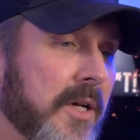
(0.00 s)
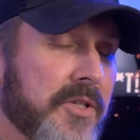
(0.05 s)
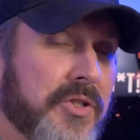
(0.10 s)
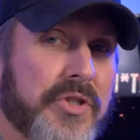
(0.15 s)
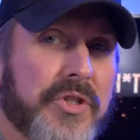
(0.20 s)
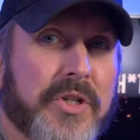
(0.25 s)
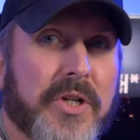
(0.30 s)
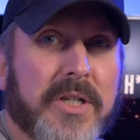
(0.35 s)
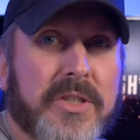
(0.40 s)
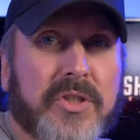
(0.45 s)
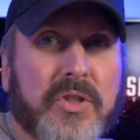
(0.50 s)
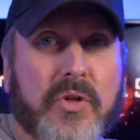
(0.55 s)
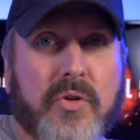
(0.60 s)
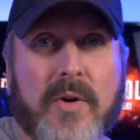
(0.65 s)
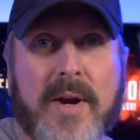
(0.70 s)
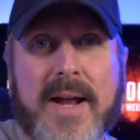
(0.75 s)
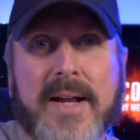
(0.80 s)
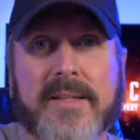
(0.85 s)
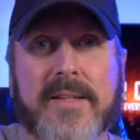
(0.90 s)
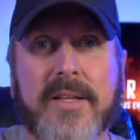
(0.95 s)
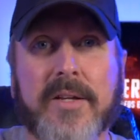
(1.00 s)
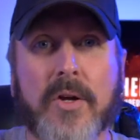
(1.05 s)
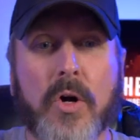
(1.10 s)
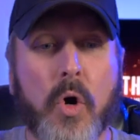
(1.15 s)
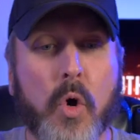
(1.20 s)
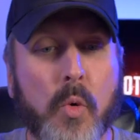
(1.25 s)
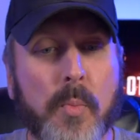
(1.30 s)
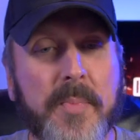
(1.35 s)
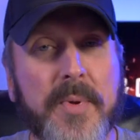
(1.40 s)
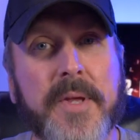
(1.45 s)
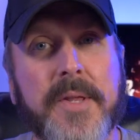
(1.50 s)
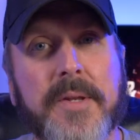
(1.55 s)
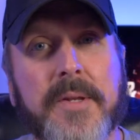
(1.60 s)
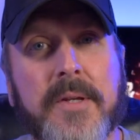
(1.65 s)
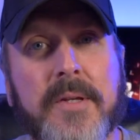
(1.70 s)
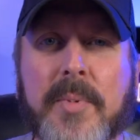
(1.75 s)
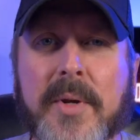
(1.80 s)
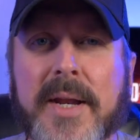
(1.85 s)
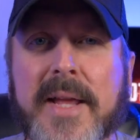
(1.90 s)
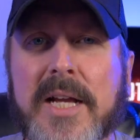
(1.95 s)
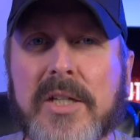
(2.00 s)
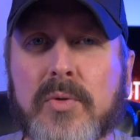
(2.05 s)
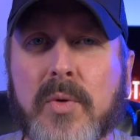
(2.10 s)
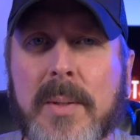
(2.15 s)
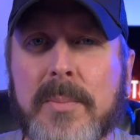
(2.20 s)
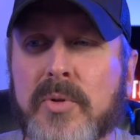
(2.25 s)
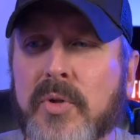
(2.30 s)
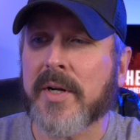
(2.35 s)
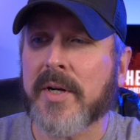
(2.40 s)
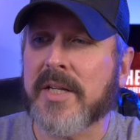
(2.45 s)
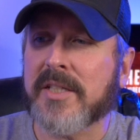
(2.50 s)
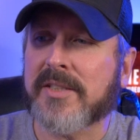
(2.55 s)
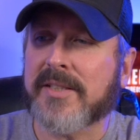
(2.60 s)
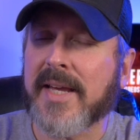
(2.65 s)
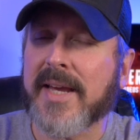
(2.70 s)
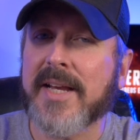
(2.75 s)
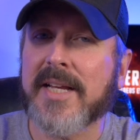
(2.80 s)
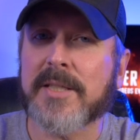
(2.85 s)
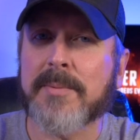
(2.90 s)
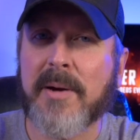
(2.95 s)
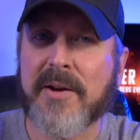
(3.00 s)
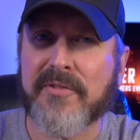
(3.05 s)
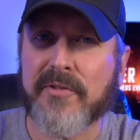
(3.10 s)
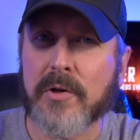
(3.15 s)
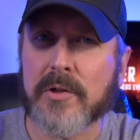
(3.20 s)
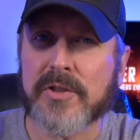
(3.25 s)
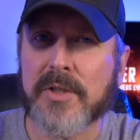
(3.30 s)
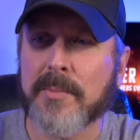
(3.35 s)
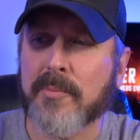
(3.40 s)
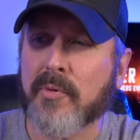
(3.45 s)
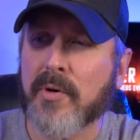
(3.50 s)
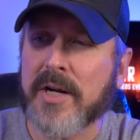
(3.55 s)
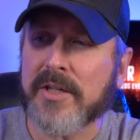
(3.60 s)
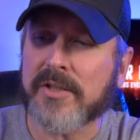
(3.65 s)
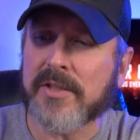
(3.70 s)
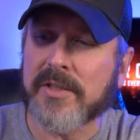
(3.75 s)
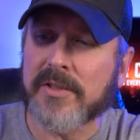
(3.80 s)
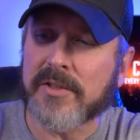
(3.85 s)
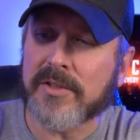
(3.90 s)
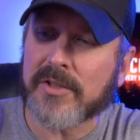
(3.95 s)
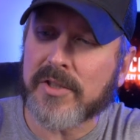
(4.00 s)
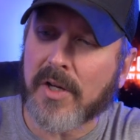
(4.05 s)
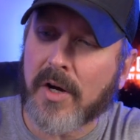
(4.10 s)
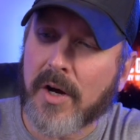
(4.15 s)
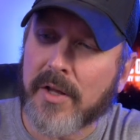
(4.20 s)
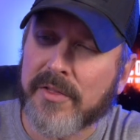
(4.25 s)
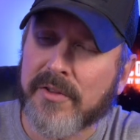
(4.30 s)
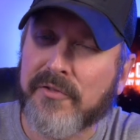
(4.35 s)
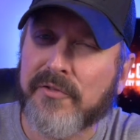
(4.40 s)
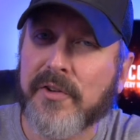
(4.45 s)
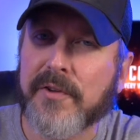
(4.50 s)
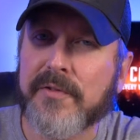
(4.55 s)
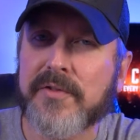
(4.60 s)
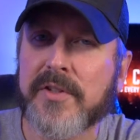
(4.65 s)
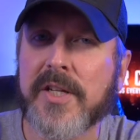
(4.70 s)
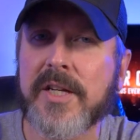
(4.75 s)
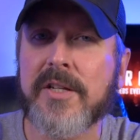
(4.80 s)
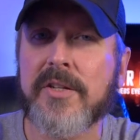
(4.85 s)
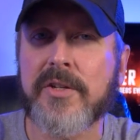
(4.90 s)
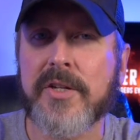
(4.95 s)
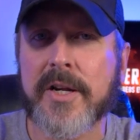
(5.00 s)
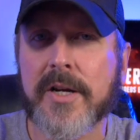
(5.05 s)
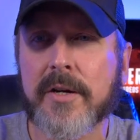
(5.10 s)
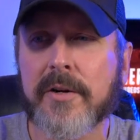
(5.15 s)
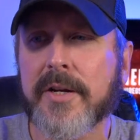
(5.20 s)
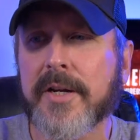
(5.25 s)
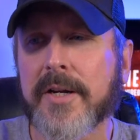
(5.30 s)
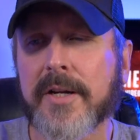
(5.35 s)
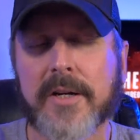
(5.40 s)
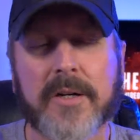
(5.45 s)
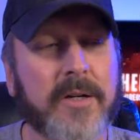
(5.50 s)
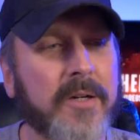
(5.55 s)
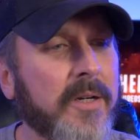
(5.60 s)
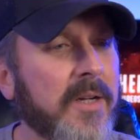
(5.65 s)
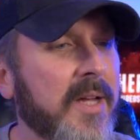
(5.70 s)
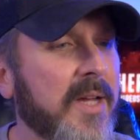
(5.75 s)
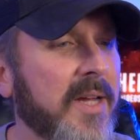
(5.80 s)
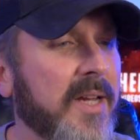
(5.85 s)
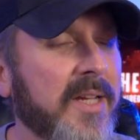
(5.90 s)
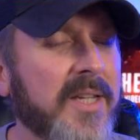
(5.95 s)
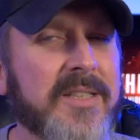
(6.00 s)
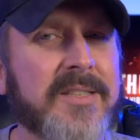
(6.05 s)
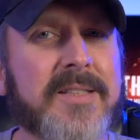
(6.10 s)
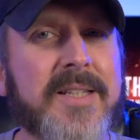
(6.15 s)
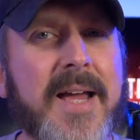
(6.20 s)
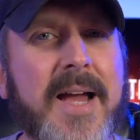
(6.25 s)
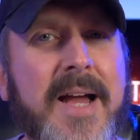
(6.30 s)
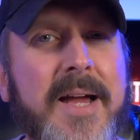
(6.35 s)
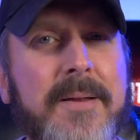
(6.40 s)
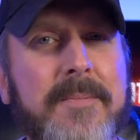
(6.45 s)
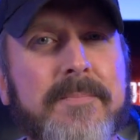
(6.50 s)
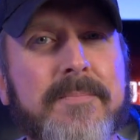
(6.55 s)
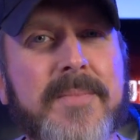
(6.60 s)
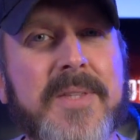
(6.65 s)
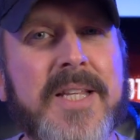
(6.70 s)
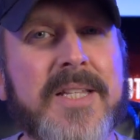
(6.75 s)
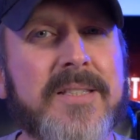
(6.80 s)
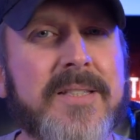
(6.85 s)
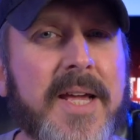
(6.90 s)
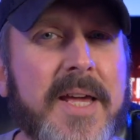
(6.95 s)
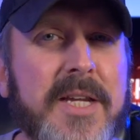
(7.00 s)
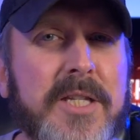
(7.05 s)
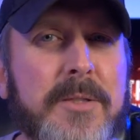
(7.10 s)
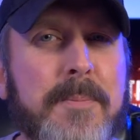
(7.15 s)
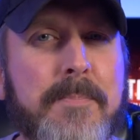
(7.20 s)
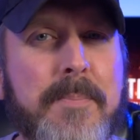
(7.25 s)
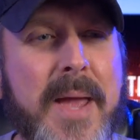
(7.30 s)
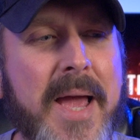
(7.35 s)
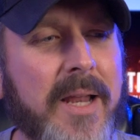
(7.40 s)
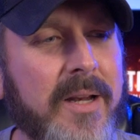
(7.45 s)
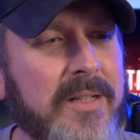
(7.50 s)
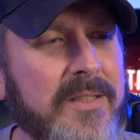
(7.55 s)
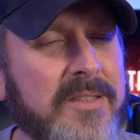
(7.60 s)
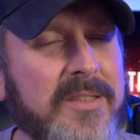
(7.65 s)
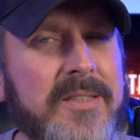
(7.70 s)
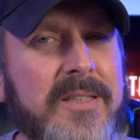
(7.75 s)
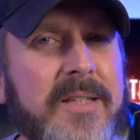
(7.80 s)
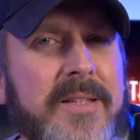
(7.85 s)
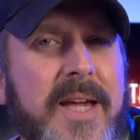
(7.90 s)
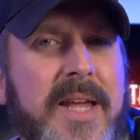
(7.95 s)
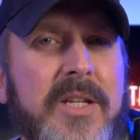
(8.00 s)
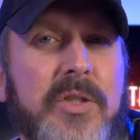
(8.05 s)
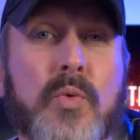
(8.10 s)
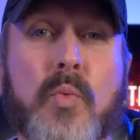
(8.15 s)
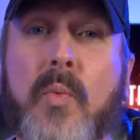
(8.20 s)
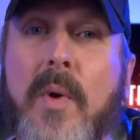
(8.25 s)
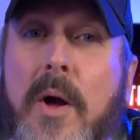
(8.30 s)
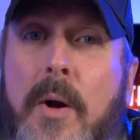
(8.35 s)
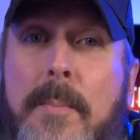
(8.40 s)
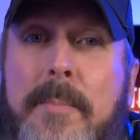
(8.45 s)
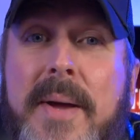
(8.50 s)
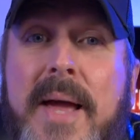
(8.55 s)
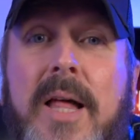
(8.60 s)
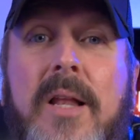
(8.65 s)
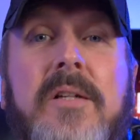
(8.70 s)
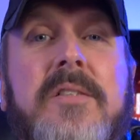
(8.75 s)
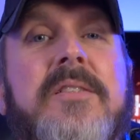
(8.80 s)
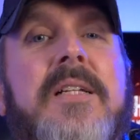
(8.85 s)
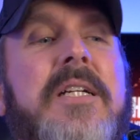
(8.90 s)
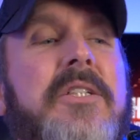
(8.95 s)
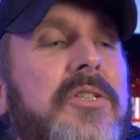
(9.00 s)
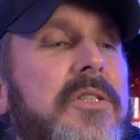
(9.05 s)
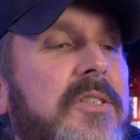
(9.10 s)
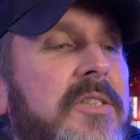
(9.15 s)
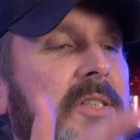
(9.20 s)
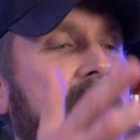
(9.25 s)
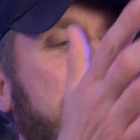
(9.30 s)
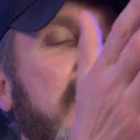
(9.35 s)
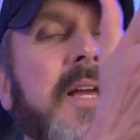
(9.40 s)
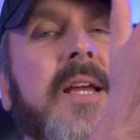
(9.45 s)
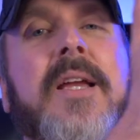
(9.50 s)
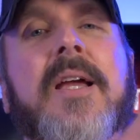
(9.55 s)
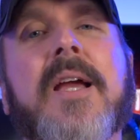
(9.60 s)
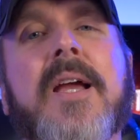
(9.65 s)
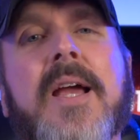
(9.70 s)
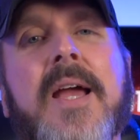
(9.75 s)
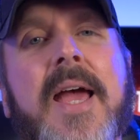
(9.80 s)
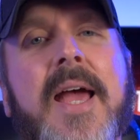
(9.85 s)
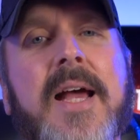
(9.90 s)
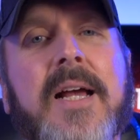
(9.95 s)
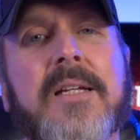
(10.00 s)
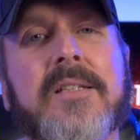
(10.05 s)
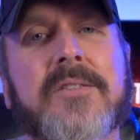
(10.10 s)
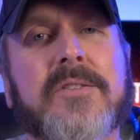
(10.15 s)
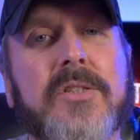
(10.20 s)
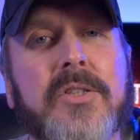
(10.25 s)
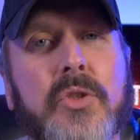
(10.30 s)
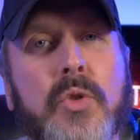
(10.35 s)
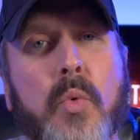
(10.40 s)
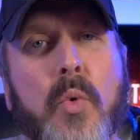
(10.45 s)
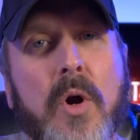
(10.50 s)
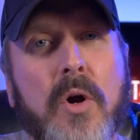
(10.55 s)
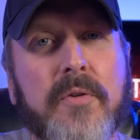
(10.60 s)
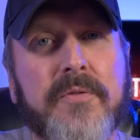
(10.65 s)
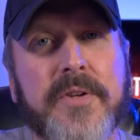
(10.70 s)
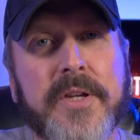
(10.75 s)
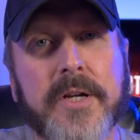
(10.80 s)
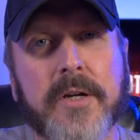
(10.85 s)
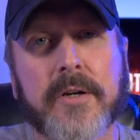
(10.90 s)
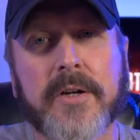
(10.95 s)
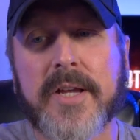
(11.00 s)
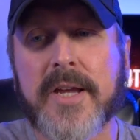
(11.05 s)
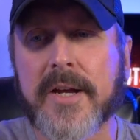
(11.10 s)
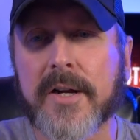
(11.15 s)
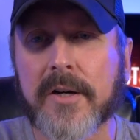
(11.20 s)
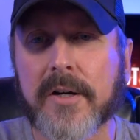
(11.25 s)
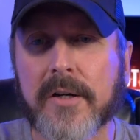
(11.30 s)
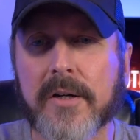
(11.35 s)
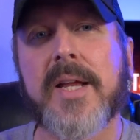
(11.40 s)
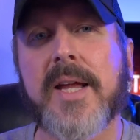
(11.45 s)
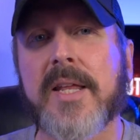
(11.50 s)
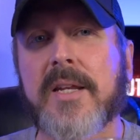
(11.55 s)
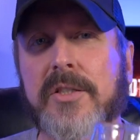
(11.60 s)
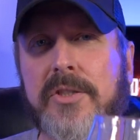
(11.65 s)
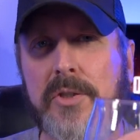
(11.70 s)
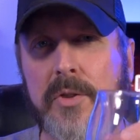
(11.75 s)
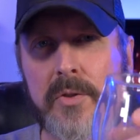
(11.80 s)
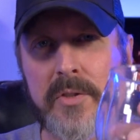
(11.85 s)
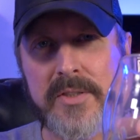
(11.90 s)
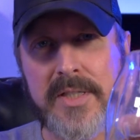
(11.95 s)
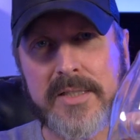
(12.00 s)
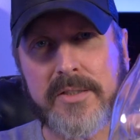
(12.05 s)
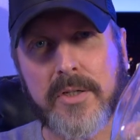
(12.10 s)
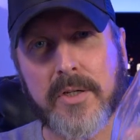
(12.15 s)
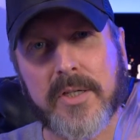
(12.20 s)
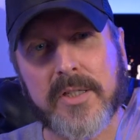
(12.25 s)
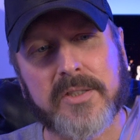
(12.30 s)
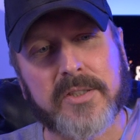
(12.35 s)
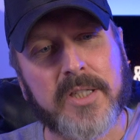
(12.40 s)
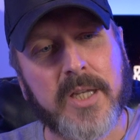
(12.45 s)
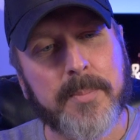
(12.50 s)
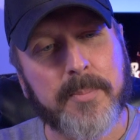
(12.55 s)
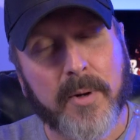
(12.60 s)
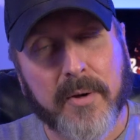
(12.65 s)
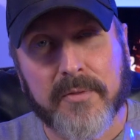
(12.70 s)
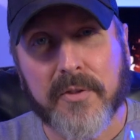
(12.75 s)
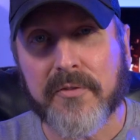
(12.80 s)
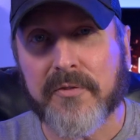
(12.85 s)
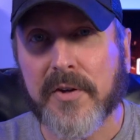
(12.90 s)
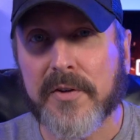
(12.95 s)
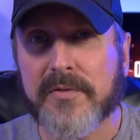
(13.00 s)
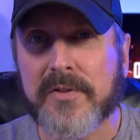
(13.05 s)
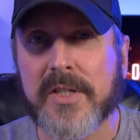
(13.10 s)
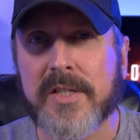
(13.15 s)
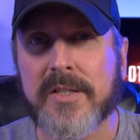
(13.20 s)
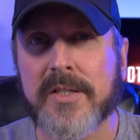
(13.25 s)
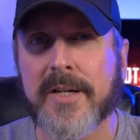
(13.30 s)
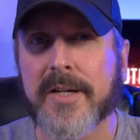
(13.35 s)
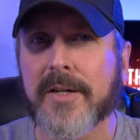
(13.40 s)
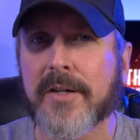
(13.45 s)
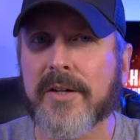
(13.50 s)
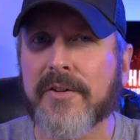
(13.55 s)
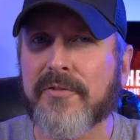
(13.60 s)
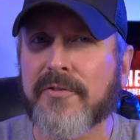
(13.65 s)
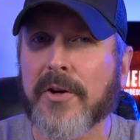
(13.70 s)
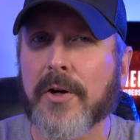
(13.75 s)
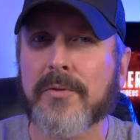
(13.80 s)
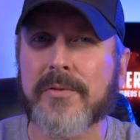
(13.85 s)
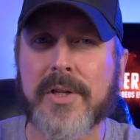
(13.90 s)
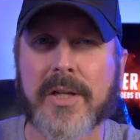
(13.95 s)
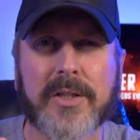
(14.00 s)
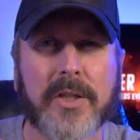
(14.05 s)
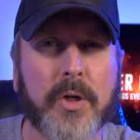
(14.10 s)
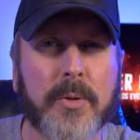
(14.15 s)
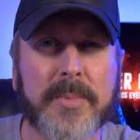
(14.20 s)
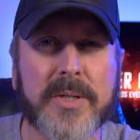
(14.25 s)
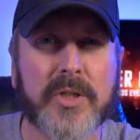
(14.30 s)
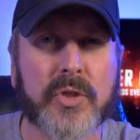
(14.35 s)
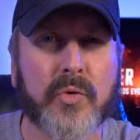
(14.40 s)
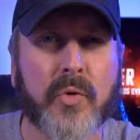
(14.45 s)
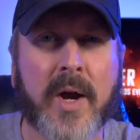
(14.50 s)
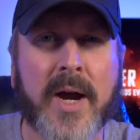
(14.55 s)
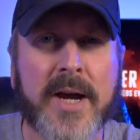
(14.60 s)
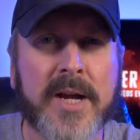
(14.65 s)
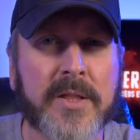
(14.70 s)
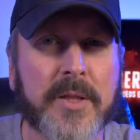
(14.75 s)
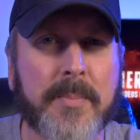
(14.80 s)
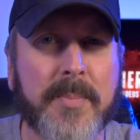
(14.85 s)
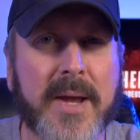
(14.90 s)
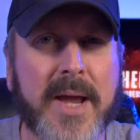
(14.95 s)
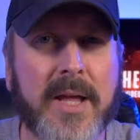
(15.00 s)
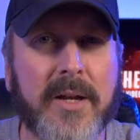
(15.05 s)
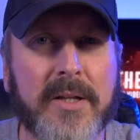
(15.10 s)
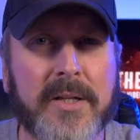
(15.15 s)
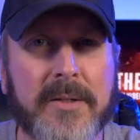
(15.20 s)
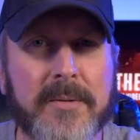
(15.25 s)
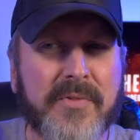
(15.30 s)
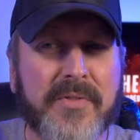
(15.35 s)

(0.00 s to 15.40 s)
Just cracked it open. But I guess what I'm to say is my first impressions on the 15 year here is that it's not as balanced, not as well balanced, I should say, as the 12 year here. And as soon as I took a sip of the 15 year, it felt a little bit dry on the palate.